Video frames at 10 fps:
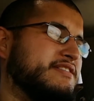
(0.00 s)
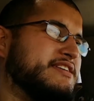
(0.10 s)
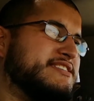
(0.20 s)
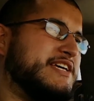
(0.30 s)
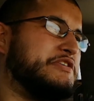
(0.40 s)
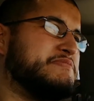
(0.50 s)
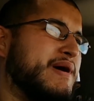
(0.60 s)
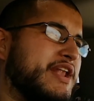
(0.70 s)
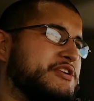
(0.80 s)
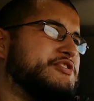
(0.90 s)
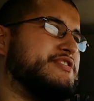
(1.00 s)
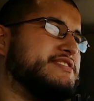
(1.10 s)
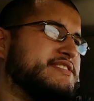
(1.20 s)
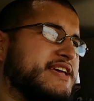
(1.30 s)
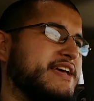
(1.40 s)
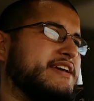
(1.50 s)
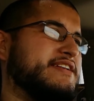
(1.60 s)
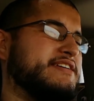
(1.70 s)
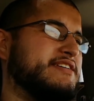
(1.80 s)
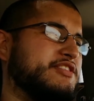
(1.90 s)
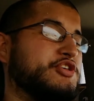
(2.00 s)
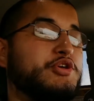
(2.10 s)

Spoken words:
the sales manager is saying, the